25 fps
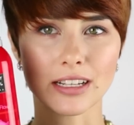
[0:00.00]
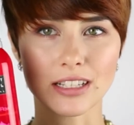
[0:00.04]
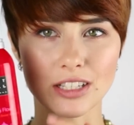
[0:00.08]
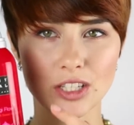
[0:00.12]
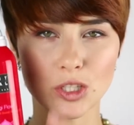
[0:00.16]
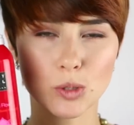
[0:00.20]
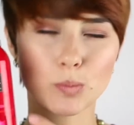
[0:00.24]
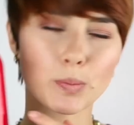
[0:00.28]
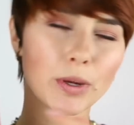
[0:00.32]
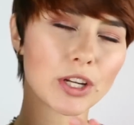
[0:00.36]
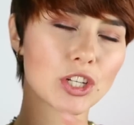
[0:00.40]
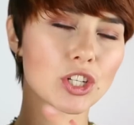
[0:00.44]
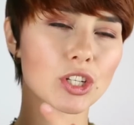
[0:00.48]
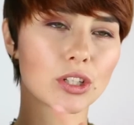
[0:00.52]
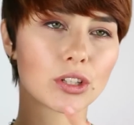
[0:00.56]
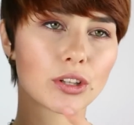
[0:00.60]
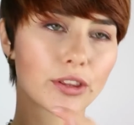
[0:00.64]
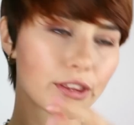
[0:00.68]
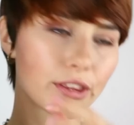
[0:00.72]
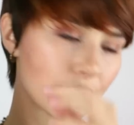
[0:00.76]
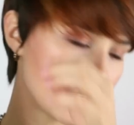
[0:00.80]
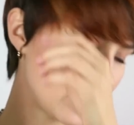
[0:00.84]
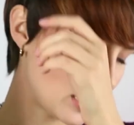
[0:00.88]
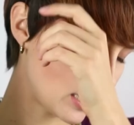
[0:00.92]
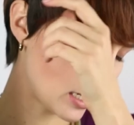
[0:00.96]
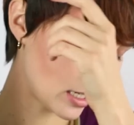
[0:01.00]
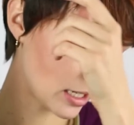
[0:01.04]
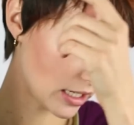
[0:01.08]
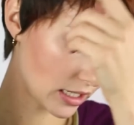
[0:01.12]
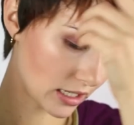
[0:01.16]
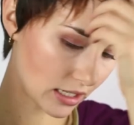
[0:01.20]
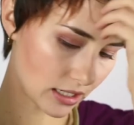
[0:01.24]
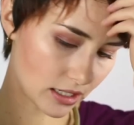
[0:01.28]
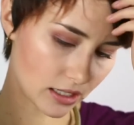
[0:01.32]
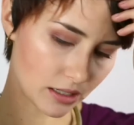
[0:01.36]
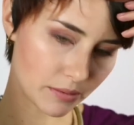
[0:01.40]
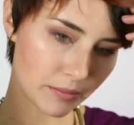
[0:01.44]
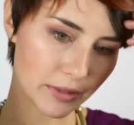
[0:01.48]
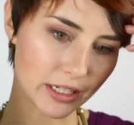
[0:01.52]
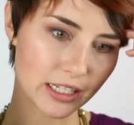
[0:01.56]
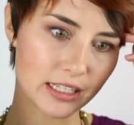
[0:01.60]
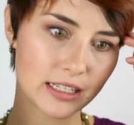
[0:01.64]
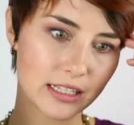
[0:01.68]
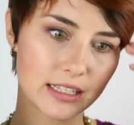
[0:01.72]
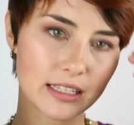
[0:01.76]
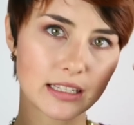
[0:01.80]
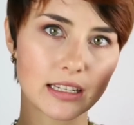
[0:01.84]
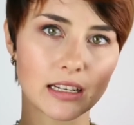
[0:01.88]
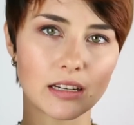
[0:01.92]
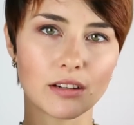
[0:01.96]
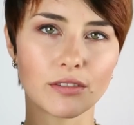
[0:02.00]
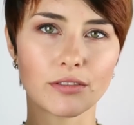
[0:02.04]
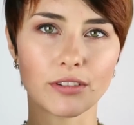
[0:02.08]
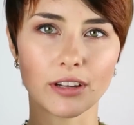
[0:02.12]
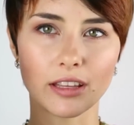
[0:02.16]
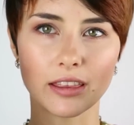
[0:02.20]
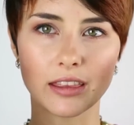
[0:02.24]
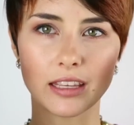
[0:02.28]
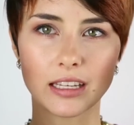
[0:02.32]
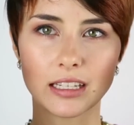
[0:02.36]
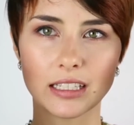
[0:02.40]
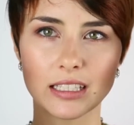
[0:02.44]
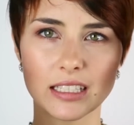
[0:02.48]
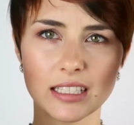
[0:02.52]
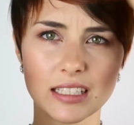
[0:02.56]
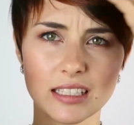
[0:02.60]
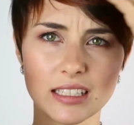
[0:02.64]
special thing. And instead of, I think,